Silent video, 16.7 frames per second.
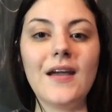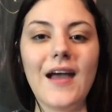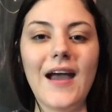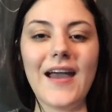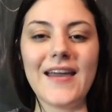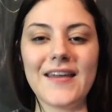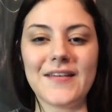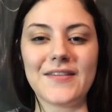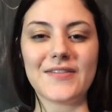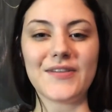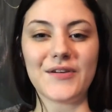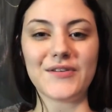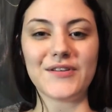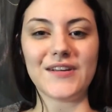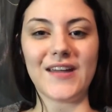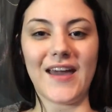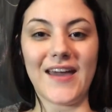Hey, so
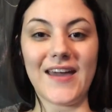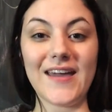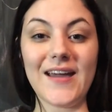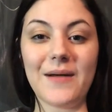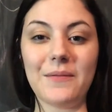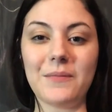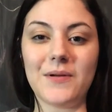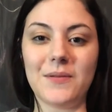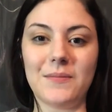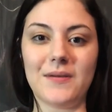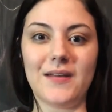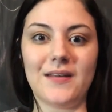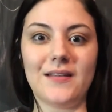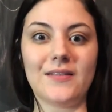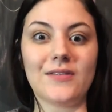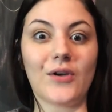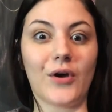today I'm going to
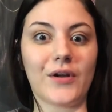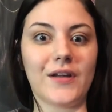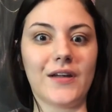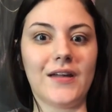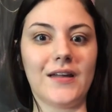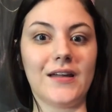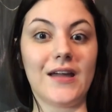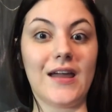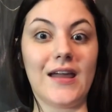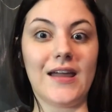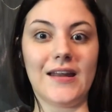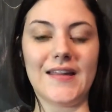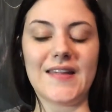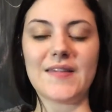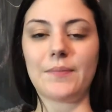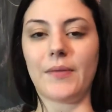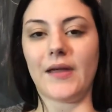be talking and
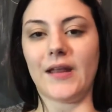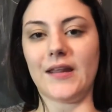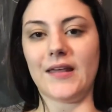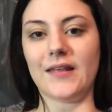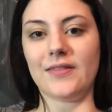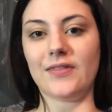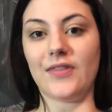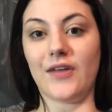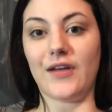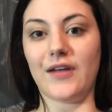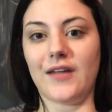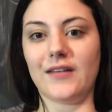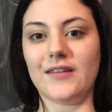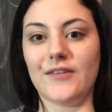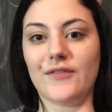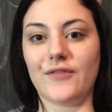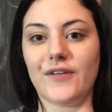explaining the
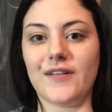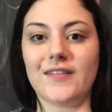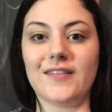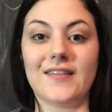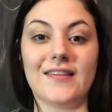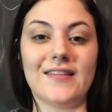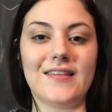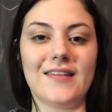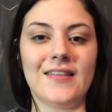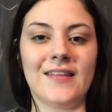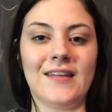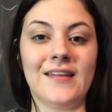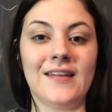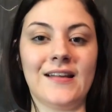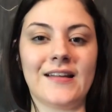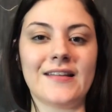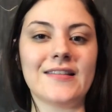differences in the
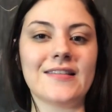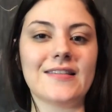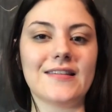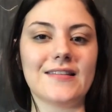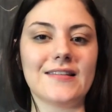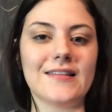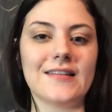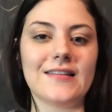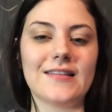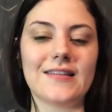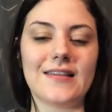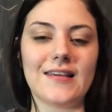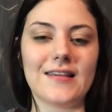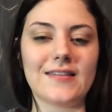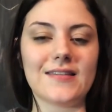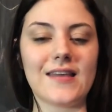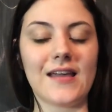
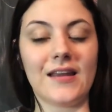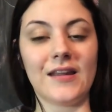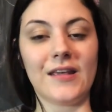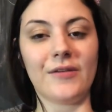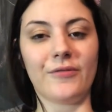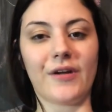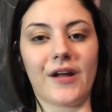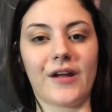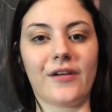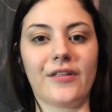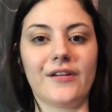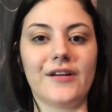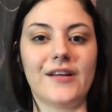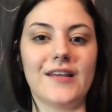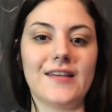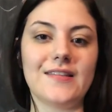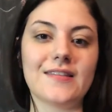inconsistencies and
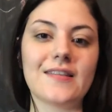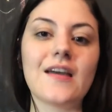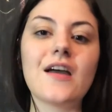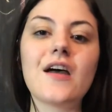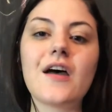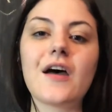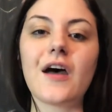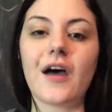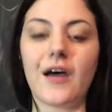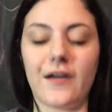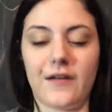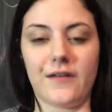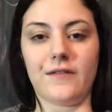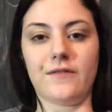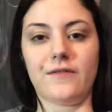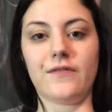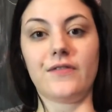irregularities
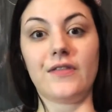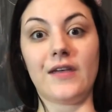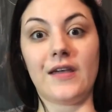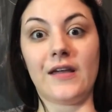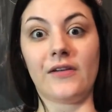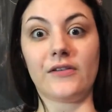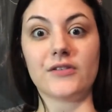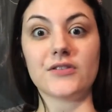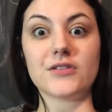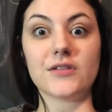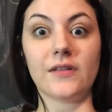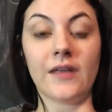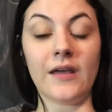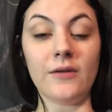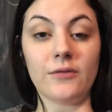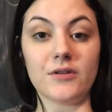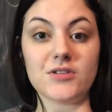of the English
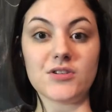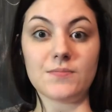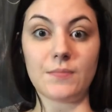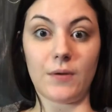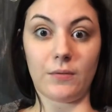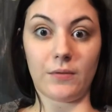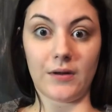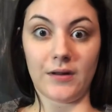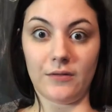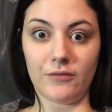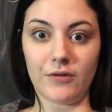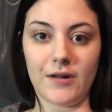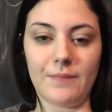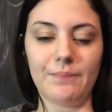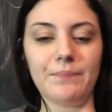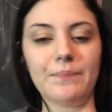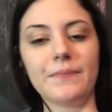language spoken and
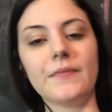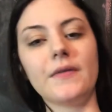written.